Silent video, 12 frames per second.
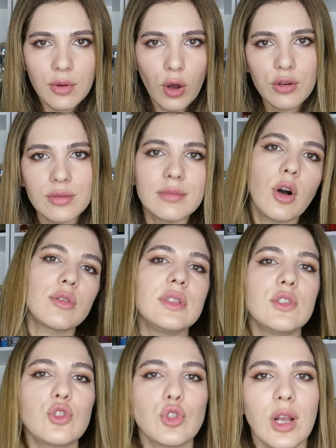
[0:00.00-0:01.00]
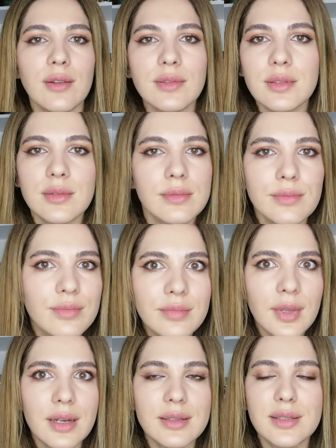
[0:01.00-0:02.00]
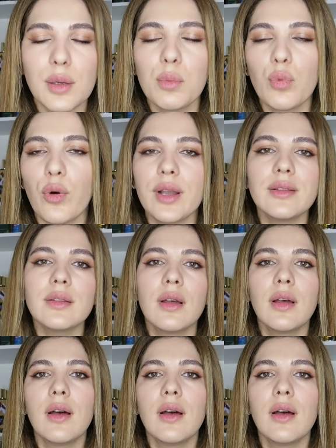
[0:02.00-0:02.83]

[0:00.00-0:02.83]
on, on these shelves at some point.